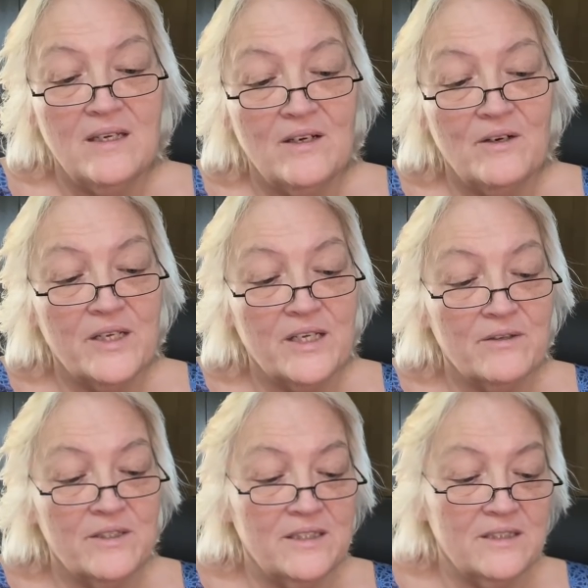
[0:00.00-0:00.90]
Oh, here
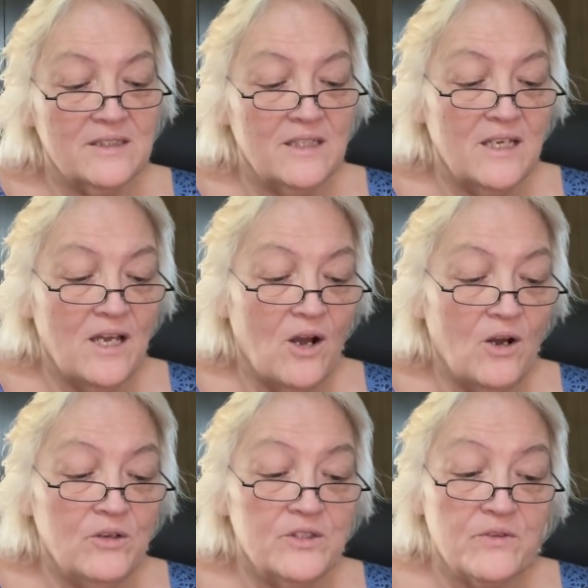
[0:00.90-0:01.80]
it is.
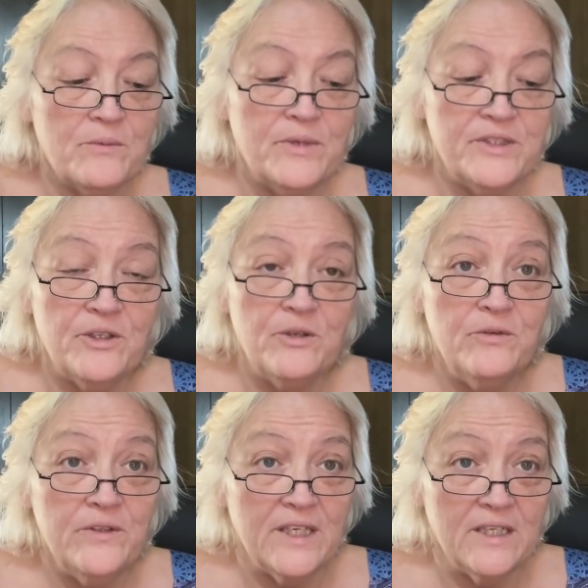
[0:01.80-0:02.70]
Oh, it's from
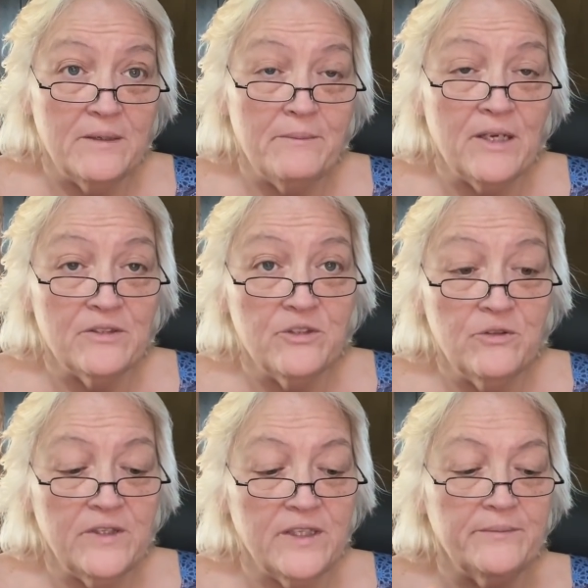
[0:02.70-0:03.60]
Moldavia.
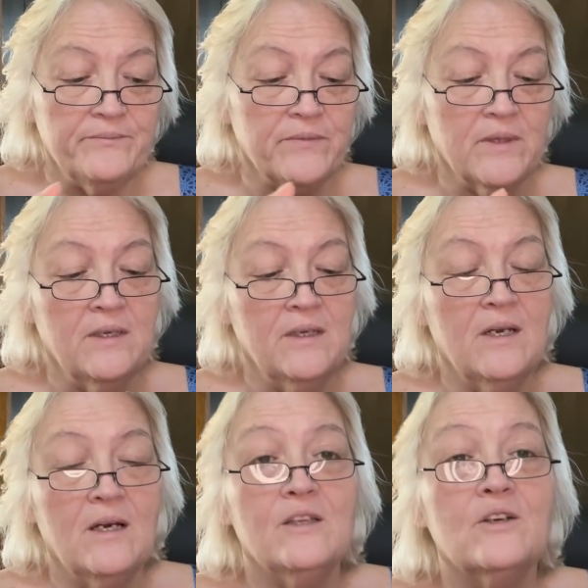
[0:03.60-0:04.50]

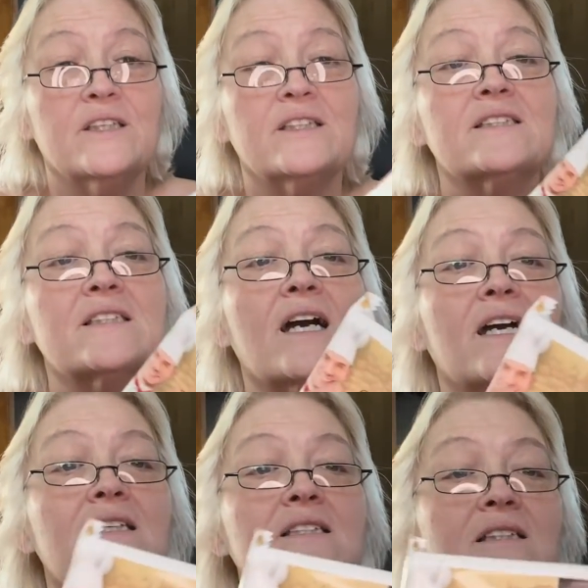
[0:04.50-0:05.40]
Look at this,
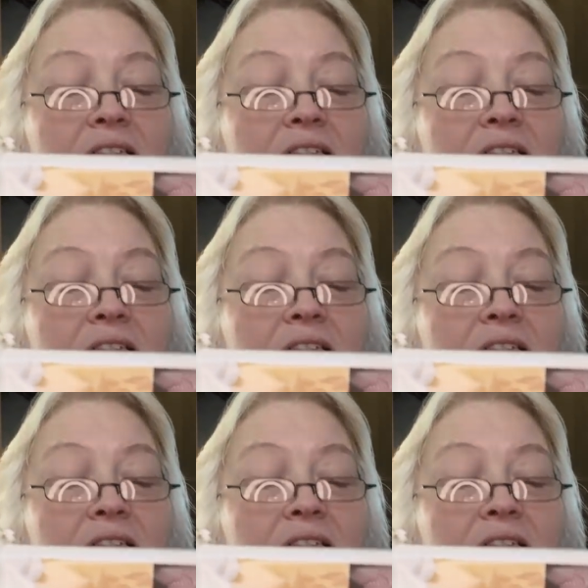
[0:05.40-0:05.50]
guys.